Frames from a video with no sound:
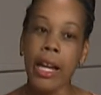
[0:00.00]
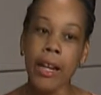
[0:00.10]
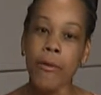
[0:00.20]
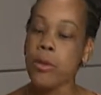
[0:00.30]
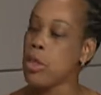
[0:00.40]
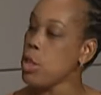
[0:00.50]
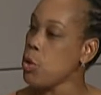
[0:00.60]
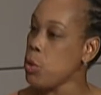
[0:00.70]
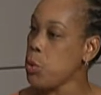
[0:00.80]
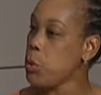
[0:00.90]
If she
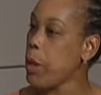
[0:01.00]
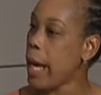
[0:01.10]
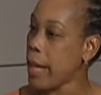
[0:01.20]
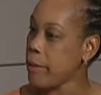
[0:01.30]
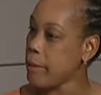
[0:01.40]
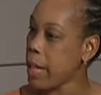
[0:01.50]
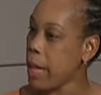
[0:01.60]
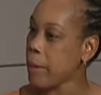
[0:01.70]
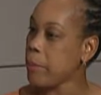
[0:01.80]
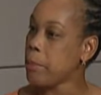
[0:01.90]
knew ahead of
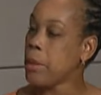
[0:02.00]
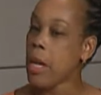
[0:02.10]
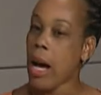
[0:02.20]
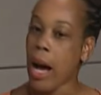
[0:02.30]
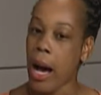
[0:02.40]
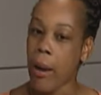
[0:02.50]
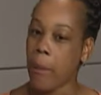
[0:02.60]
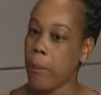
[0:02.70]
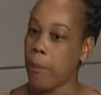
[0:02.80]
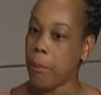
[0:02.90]
time,
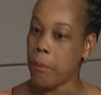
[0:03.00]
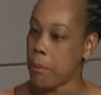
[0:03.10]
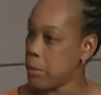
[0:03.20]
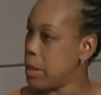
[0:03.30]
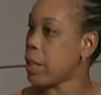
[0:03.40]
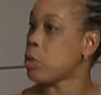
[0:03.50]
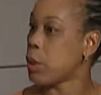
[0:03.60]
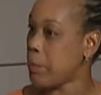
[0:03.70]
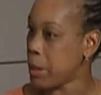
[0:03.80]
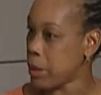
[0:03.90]
um, things
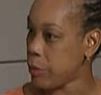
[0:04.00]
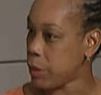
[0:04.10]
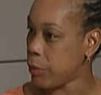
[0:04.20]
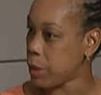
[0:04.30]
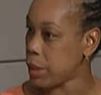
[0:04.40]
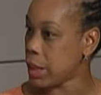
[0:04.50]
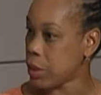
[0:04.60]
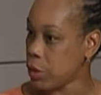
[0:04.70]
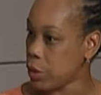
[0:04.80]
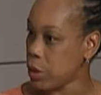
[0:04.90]
would have been different for the
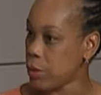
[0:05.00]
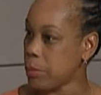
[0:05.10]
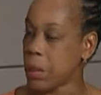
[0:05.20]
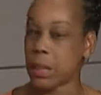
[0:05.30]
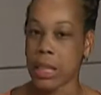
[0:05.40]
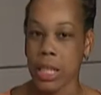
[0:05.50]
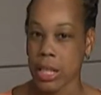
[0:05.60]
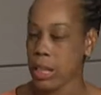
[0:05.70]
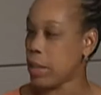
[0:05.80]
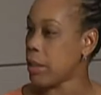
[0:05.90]
six-year-old because he
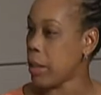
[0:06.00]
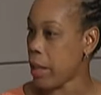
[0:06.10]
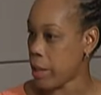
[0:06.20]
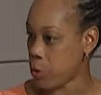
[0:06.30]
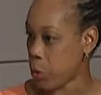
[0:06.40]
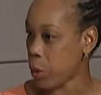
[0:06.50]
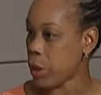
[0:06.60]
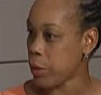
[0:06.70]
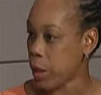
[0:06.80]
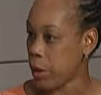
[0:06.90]
still is
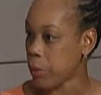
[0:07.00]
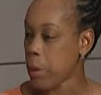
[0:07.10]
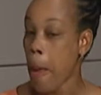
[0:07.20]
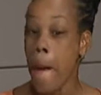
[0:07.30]
working around.